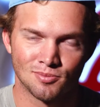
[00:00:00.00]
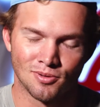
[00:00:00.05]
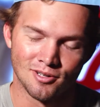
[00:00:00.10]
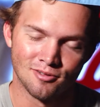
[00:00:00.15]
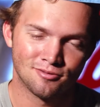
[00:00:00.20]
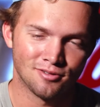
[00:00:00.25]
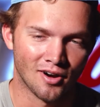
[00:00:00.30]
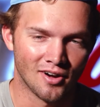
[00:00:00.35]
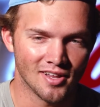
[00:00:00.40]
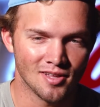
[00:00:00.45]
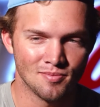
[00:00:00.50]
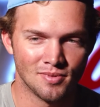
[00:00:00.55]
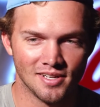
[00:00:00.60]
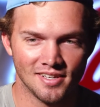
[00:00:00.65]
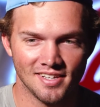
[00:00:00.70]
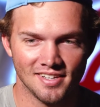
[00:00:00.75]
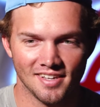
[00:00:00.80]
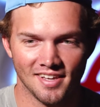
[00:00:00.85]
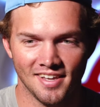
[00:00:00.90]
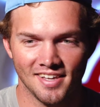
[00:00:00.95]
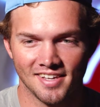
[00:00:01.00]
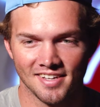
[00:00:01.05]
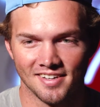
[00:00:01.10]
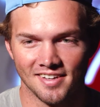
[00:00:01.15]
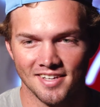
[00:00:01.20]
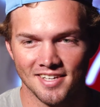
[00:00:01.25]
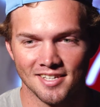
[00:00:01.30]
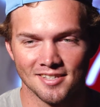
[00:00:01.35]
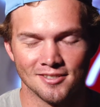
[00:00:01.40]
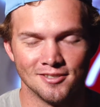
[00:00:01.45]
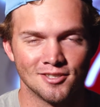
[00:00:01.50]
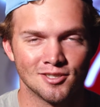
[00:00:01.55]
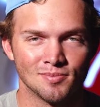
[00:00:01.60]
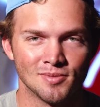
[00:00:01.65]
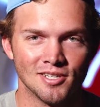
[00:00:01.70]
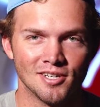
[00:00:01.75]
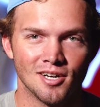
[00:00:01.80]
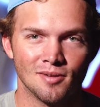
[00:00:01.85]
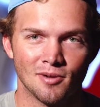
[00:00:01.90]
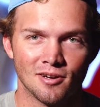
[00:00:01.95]
pretty funny, but he can loosen me
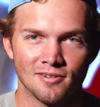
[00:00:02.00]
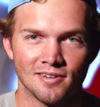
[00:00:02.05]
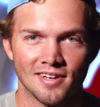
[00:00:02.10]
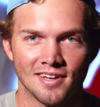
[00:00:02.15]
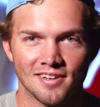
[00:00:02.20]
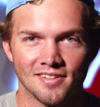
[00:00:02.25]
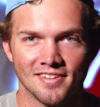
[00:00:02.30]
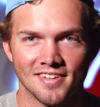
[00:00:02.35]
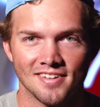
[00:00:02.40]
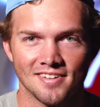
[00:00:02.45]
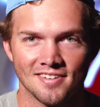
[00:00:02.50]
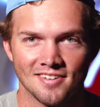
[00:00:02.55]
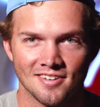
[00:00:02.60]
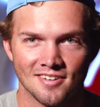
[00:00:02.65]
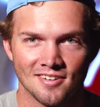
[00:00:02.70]
up every now and then.